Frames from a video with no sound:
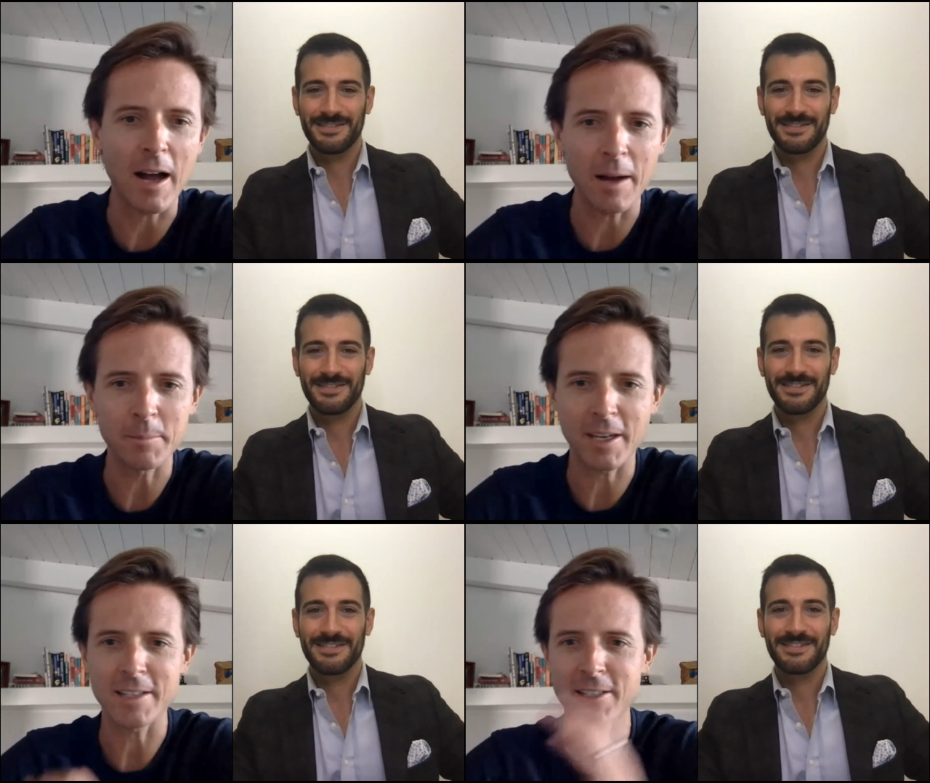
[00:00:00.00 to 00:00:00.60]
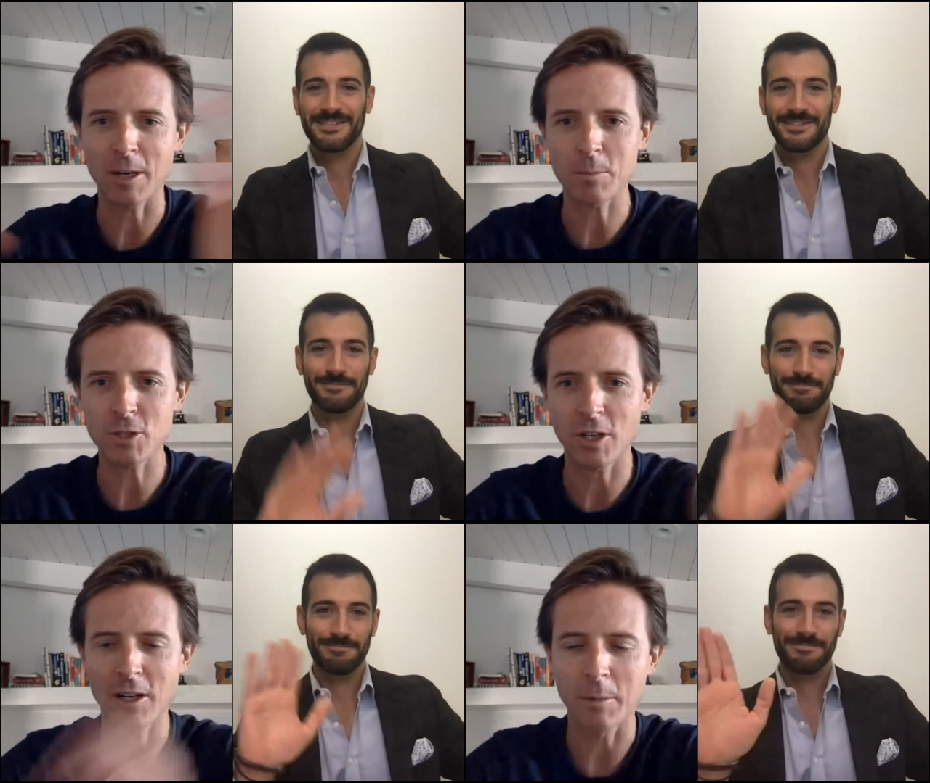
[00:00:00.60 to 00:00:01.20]
Speaker 1: Um, Casey
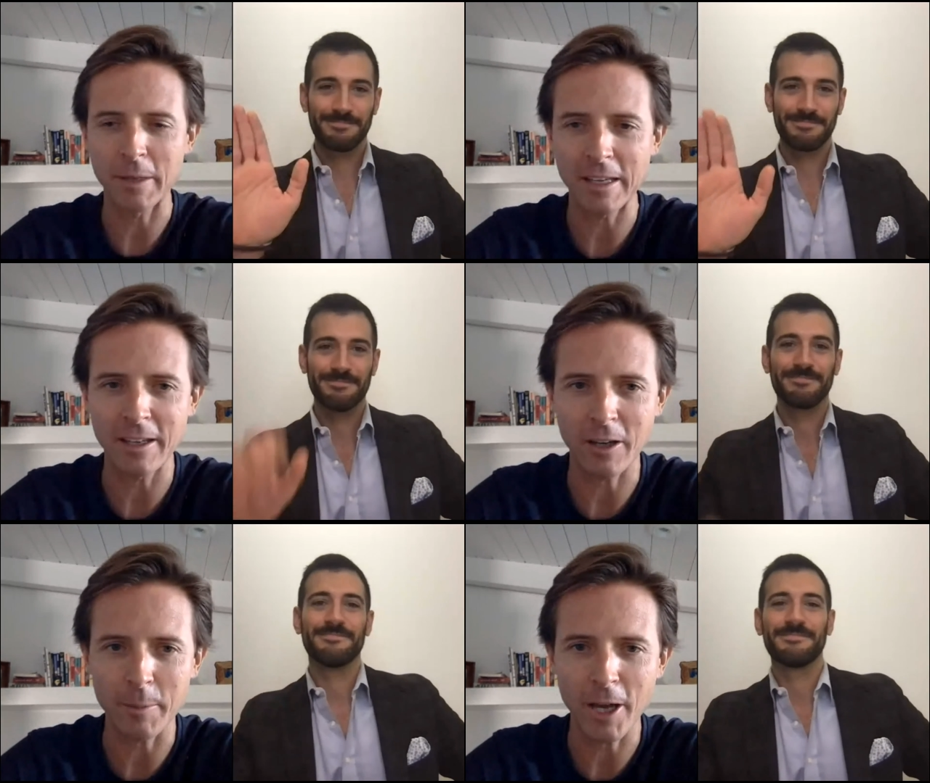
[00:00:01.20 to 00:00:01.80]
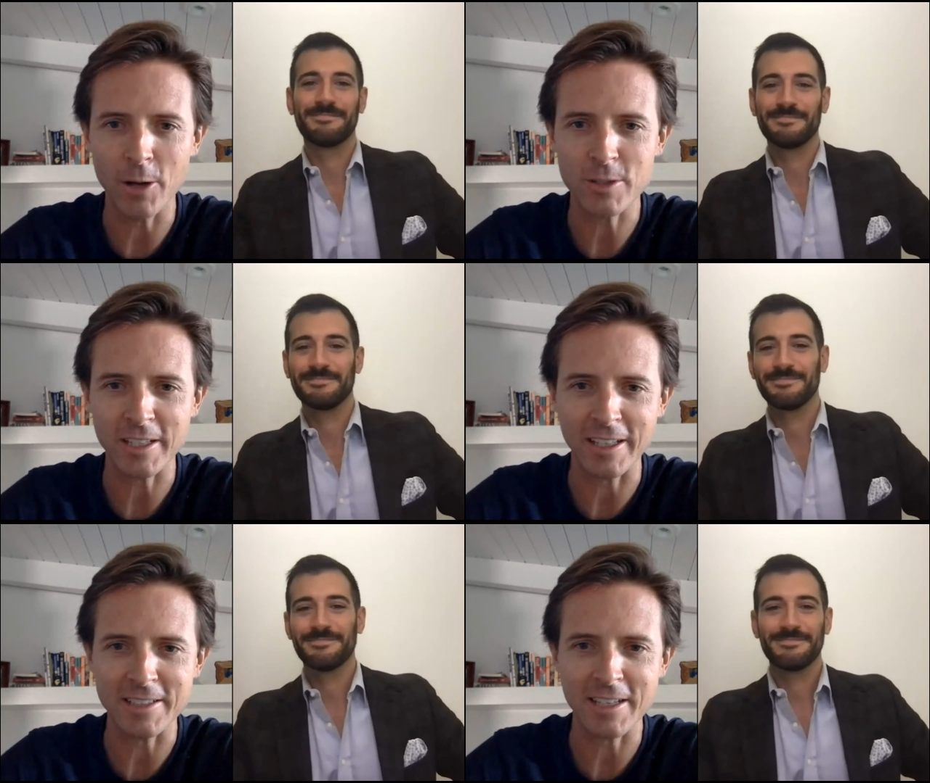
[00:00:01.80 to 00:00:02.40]
Armstrong. I'll be I'll be
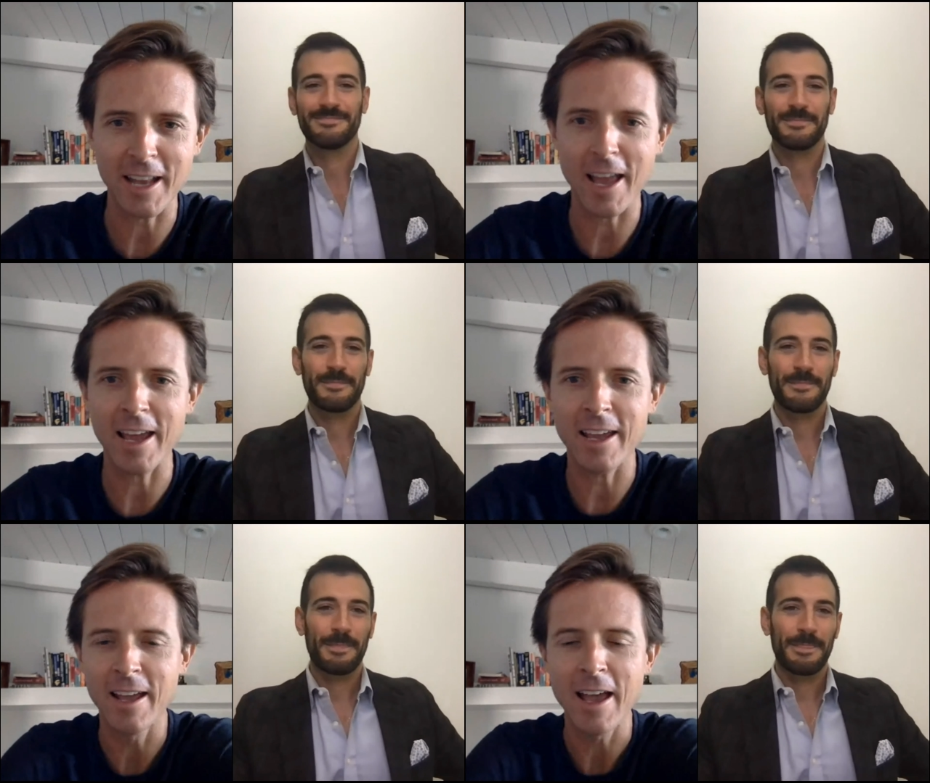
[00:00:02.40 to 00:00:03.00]
hosting it today,